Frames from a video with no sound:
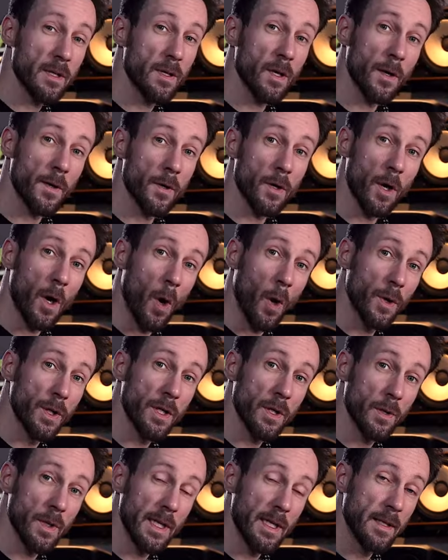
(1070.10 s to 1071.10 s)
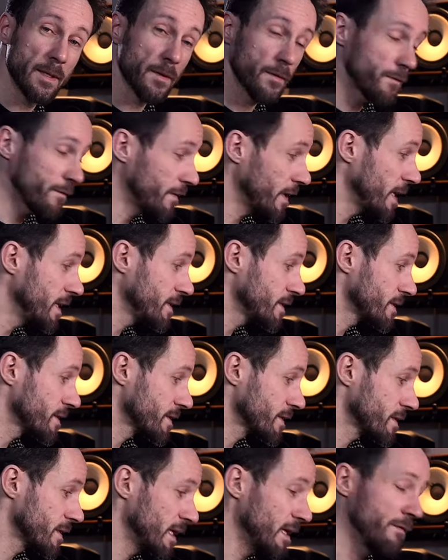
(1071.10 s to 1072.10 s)
another audio
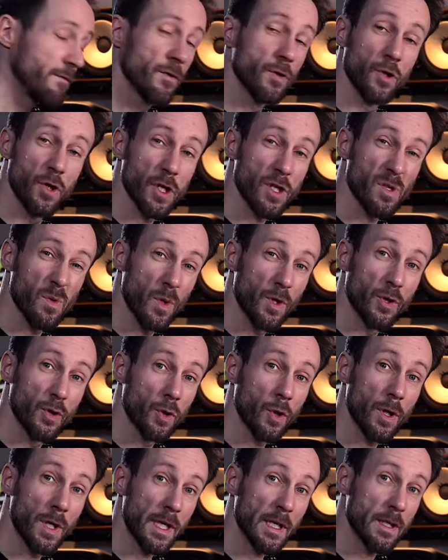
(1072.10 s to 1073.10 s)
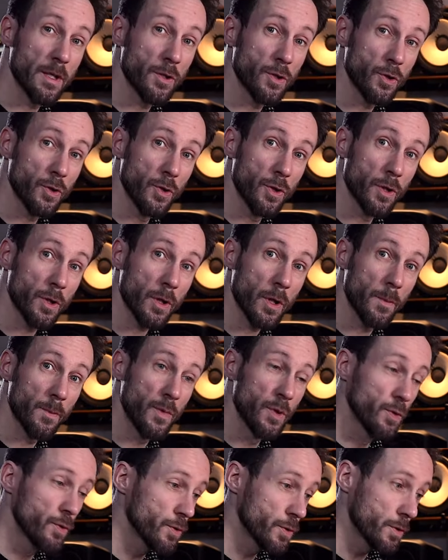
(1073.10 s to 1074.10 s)
interface if you just want to connect it to your
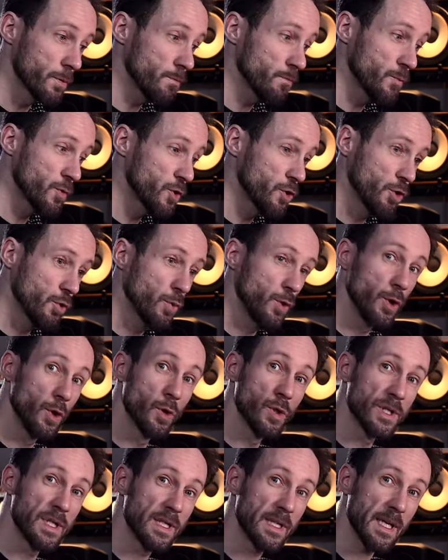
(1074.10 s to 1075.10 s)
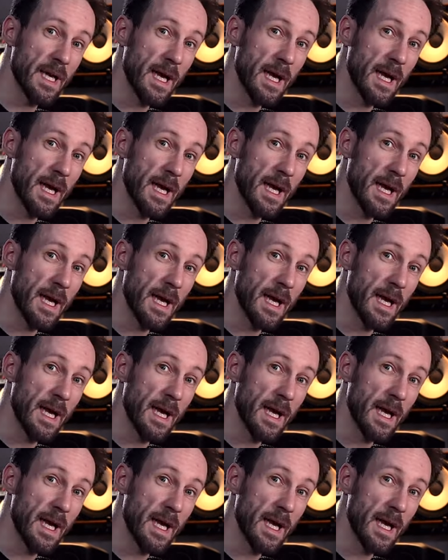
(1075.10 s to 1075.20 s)
computer to use it